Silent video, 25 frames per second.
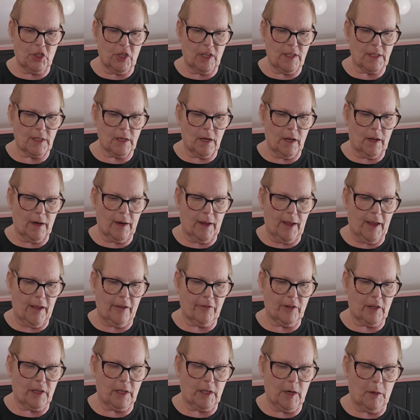just not
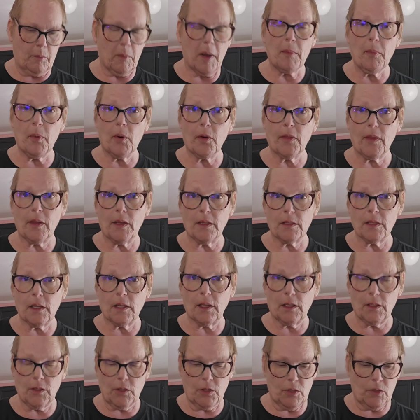having it. And my birthday is
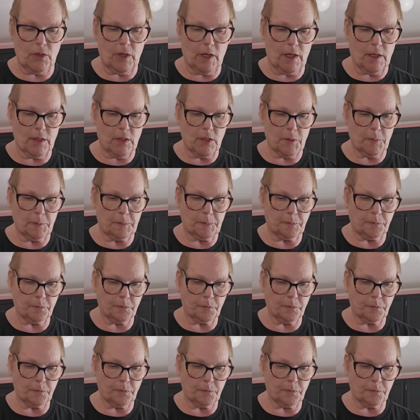like in 2 days.